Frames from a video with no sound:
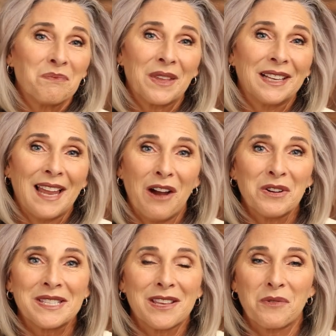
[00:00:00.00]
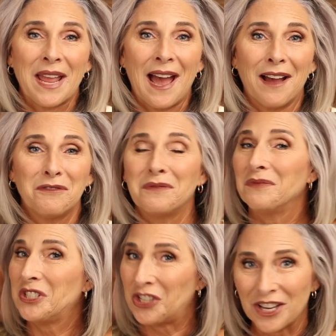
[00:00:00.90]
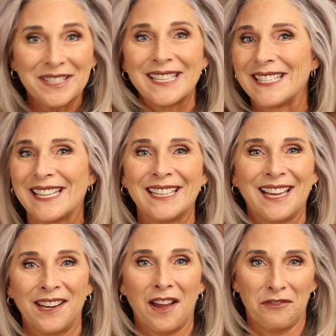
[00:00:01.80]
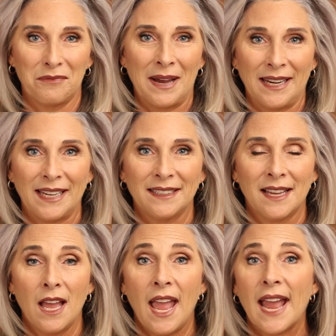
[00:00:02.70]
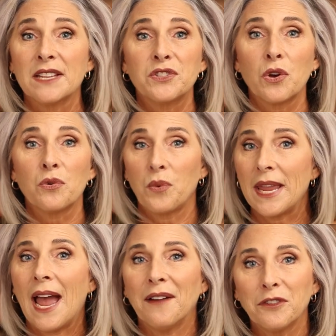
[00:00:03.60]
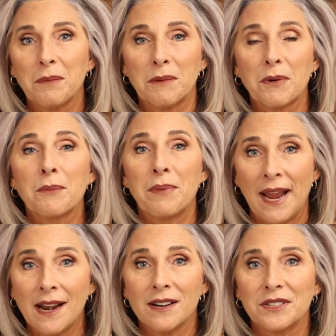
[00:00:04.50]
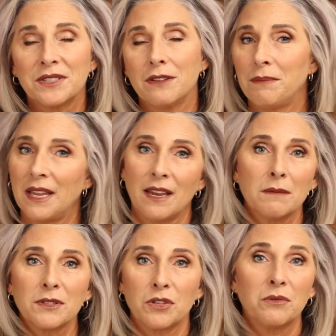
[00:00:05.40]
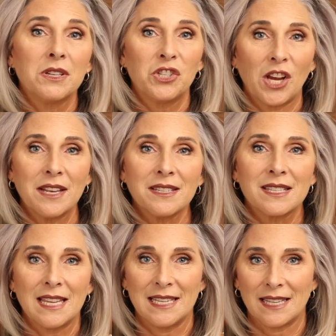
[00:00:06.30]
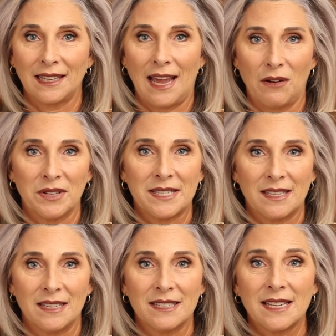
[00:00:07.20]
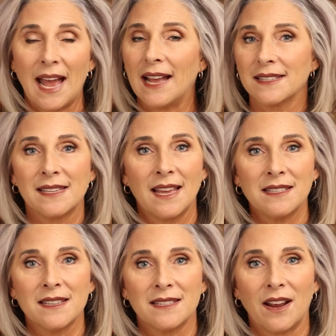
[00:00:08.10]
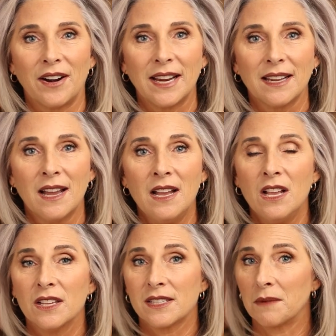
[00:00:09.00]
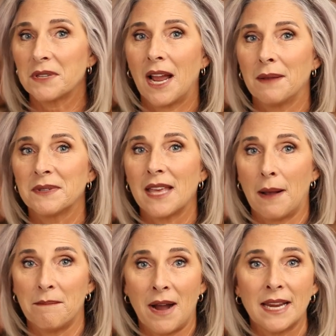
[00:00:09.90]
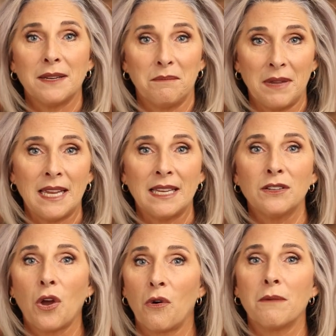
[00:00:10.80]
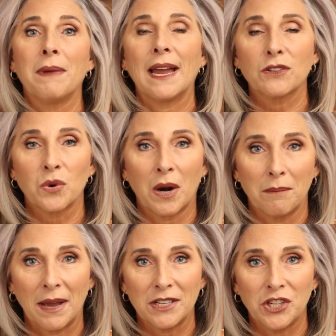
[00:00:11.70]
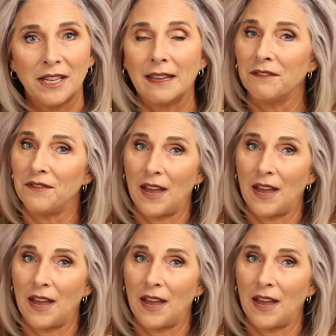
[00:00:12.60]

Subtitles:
the allowance that we have just isn't enough money. And so we have to be prepared to be able to adjust these allowances as necessary. Sometimes that might mean going back to our budget and